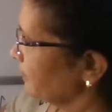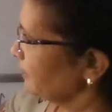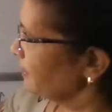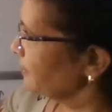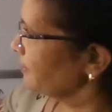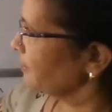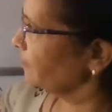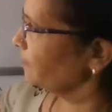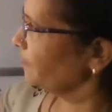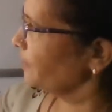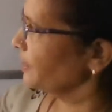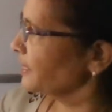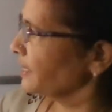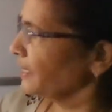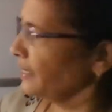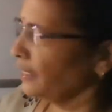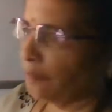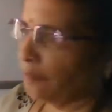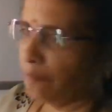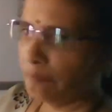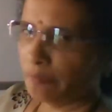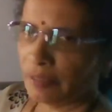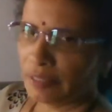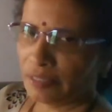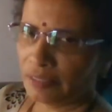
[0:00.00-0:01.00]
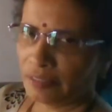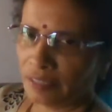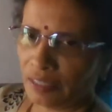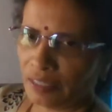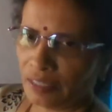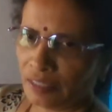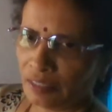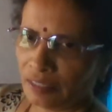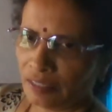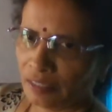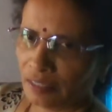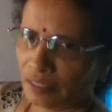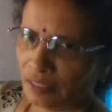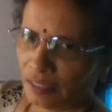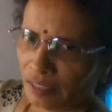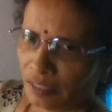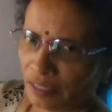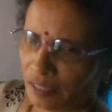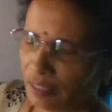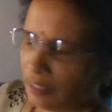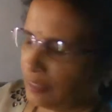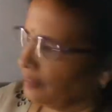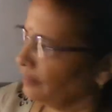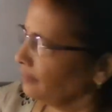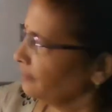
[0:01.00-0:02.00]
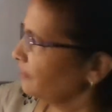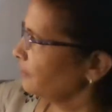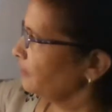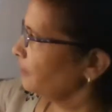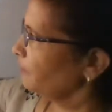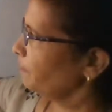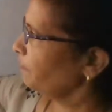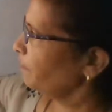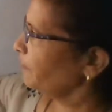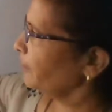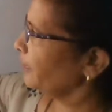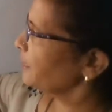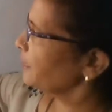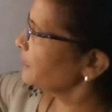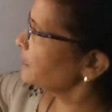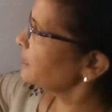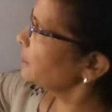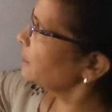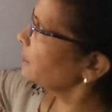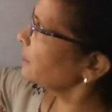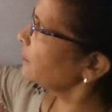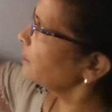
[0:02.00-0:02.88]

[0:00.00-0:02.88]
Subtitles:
equation number 3 is the pressure